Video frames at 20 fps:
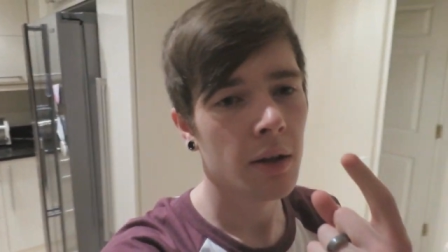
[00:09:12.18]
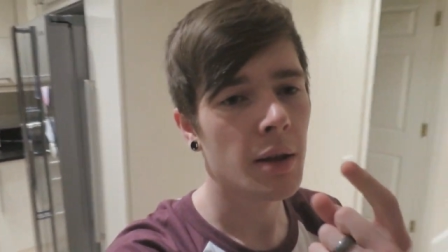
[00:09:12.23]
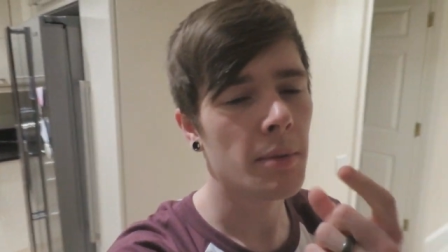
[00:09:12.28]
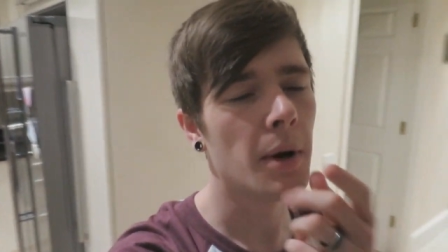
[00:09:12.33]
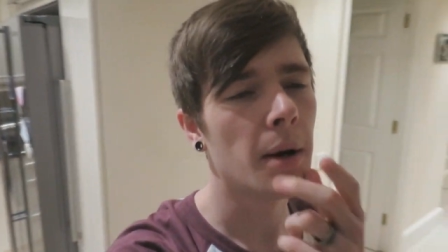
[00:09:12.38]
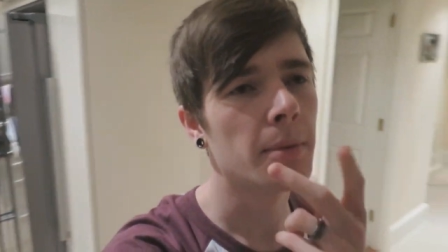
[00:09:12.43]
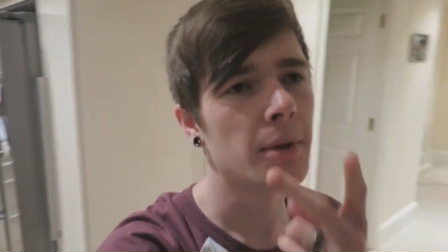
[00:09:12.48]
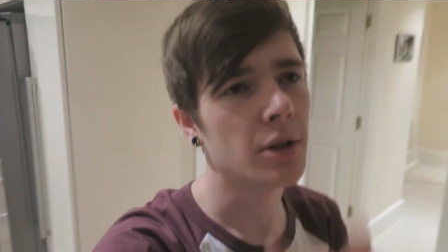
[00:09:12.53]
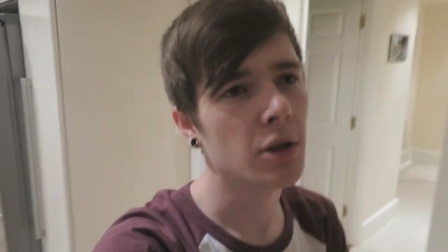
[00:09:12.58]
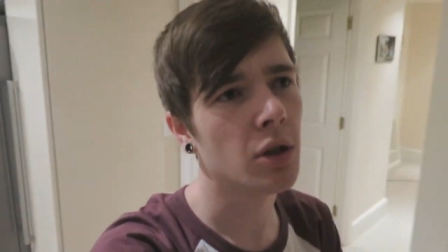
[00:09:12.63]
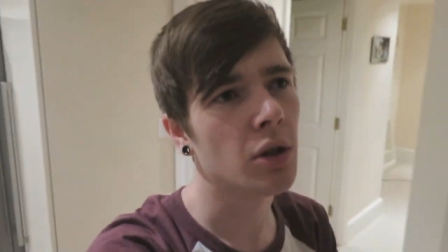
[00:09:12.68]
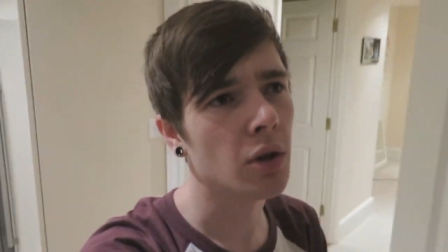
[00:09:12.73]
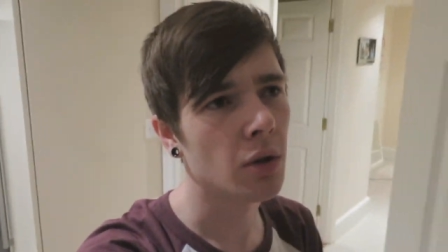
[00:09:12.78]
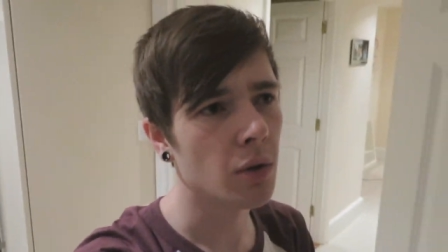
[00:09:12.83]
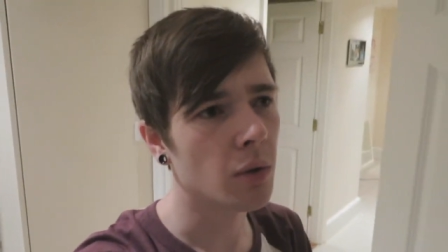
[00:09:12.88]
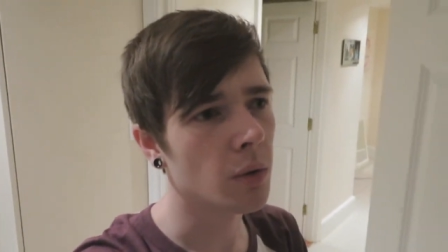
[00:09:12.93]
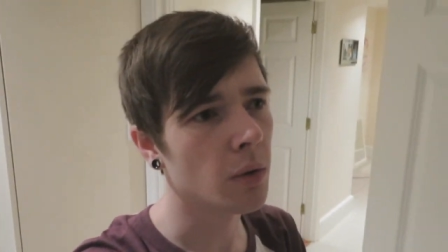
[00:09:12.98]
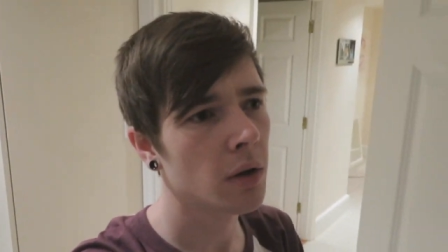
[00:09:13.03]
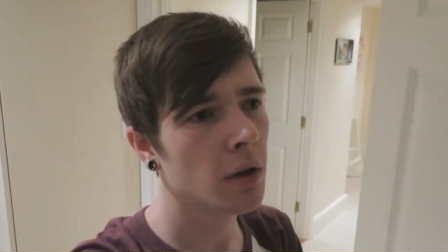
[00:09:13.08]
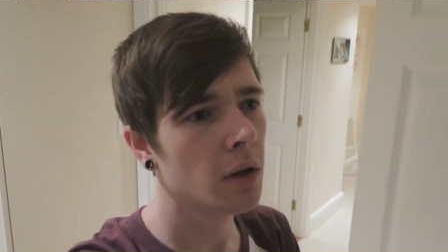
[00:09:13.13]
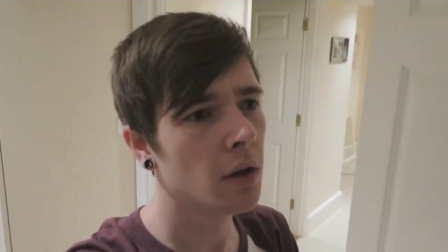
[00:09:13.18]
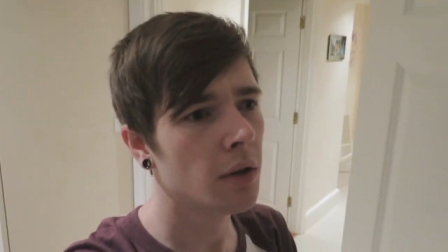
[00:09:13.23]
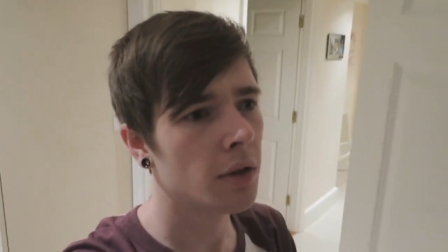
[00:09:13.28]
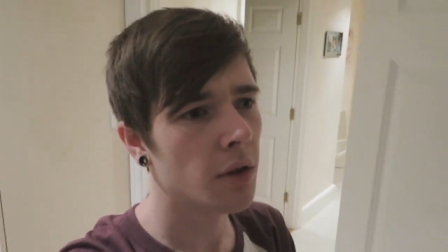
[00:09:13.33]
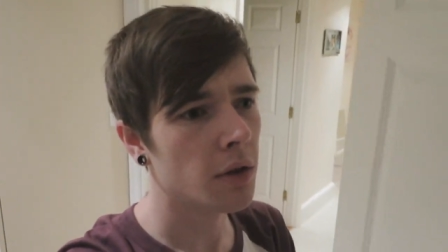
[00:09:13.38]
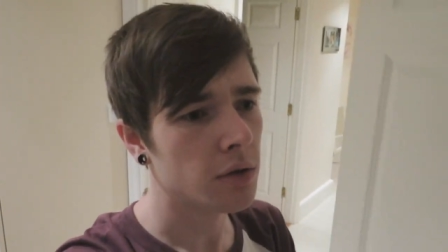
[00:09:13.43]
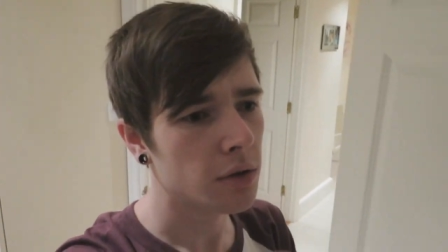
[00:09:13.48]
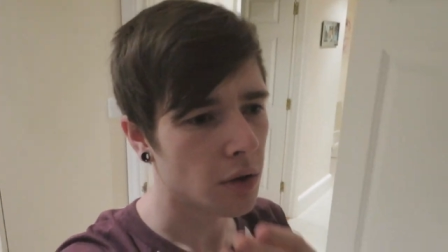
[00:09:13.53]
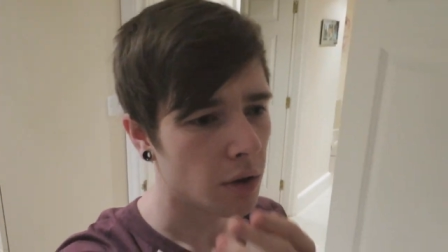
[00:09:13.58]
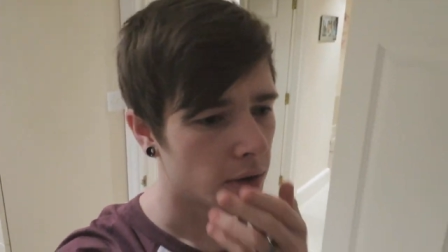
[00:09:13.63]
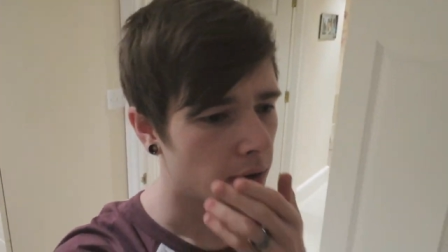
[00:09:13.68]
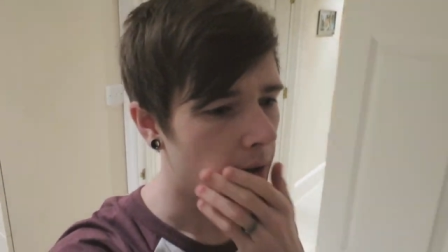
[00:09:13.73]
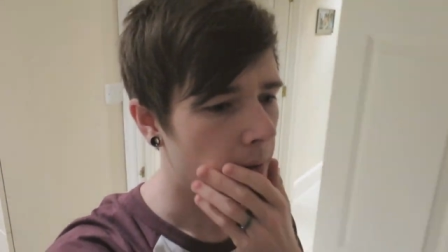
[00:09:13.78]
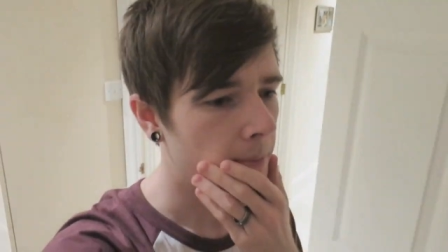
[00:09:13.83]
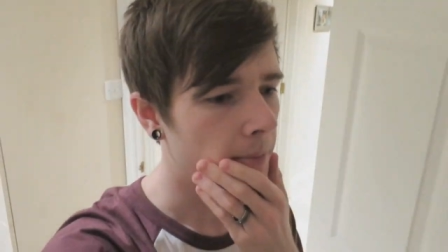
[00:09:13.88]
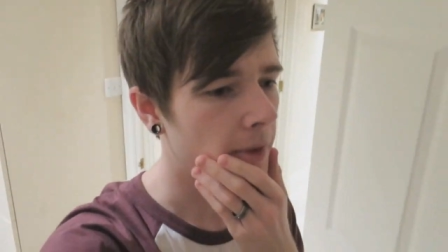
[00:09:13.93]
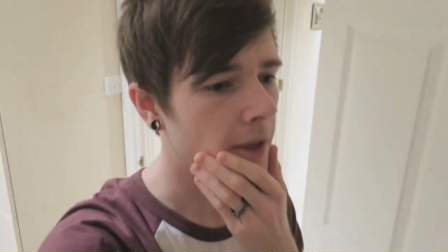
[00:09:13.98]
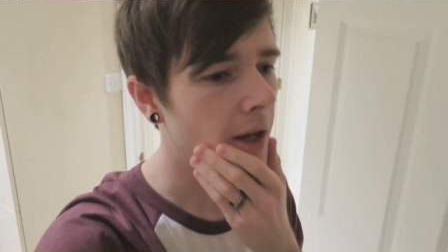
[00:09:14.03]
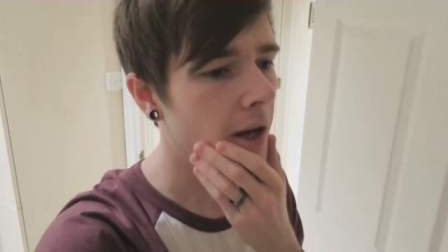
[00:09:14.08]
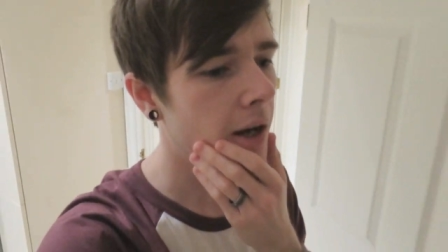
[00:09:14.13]
there might be two, that's
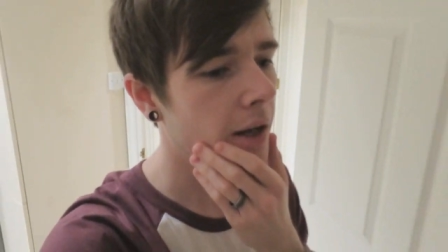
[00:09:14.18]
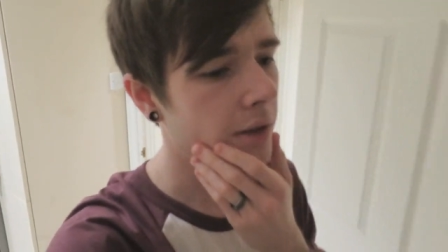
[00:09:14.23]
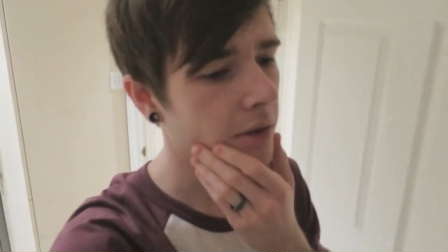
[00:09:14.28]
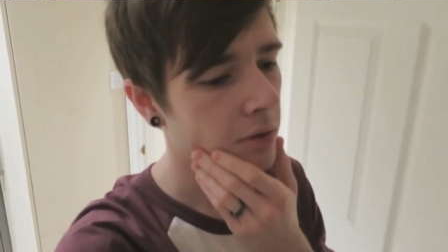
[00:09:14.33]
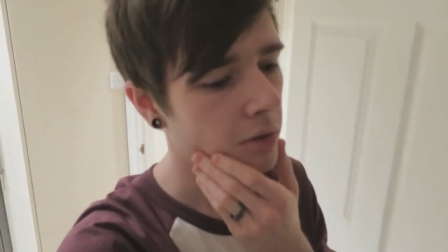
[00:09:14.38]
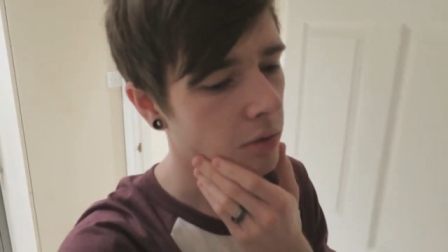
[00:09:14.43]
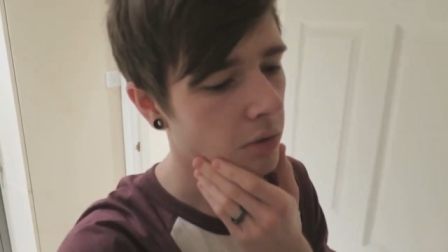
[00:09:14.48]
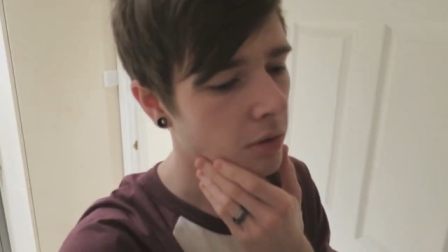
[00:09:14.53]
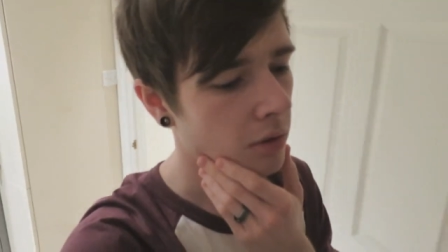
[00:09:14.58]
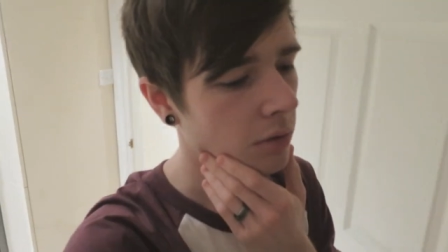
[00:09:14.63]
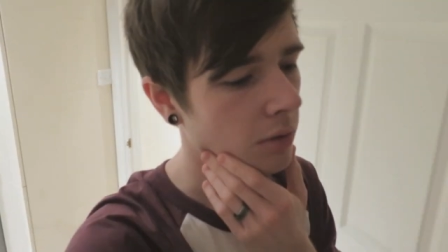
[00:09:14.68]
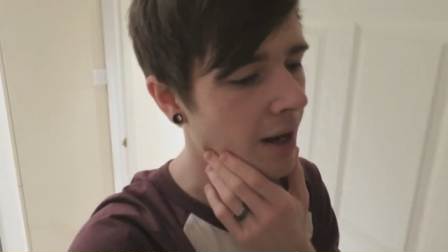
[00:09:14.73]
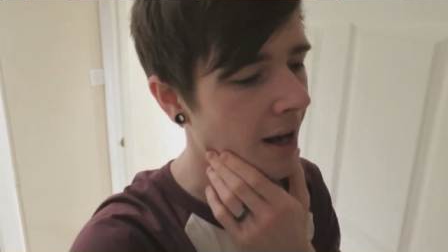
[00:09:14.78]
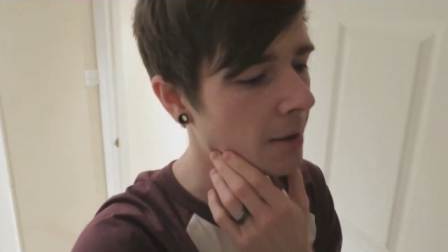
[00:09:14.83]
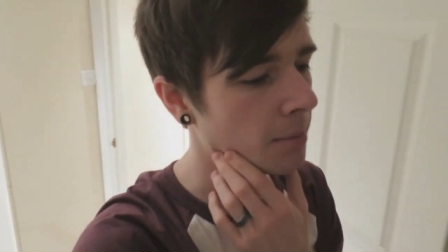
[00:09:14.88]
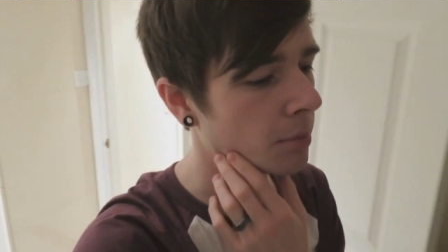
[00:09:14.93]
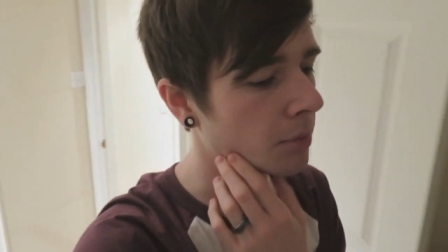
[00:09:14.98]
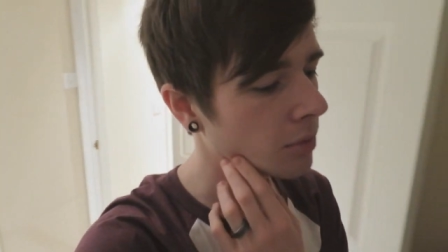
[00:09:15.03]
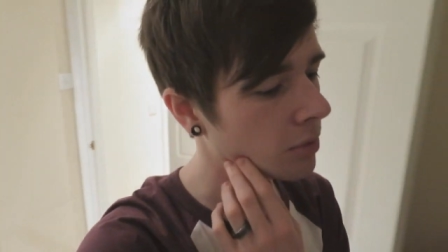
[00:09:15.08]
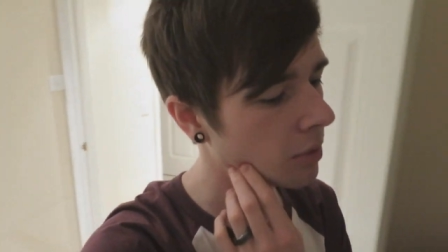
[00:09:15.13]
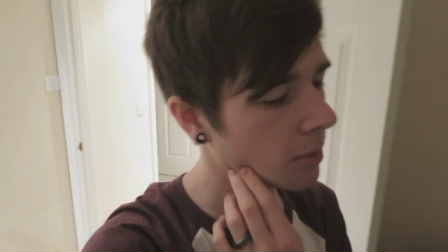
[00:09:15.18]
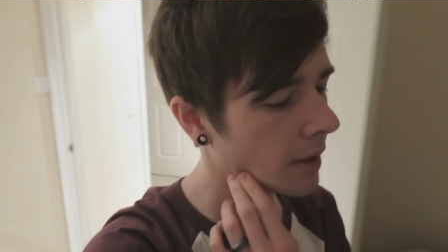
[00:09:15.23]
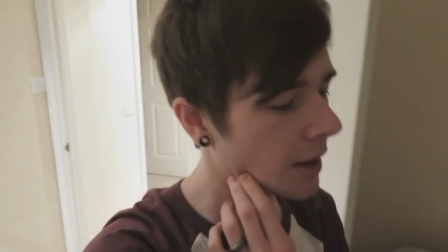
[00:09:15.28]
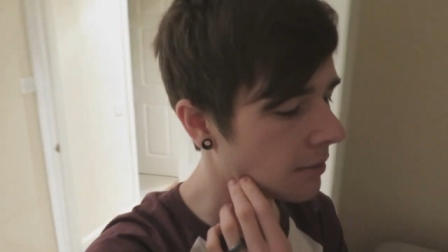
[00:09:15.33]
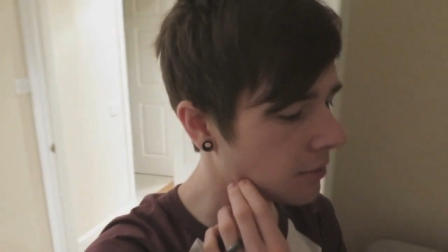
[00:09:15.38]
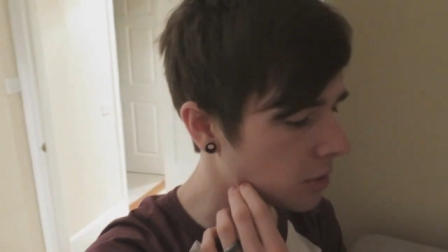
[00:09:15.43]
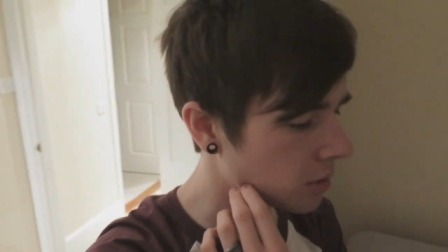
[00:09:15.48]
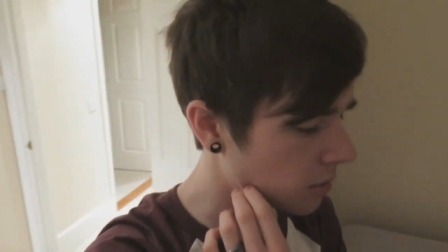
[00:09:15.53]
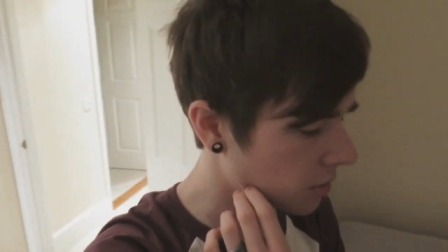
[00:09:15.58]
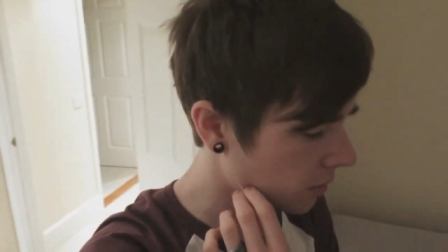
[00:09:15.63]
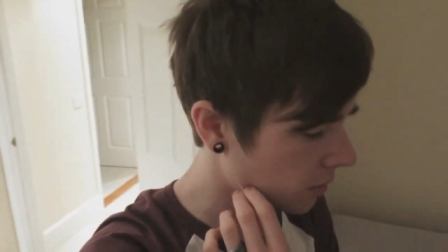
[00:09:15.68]
on the iStore, Apple Store, whatever you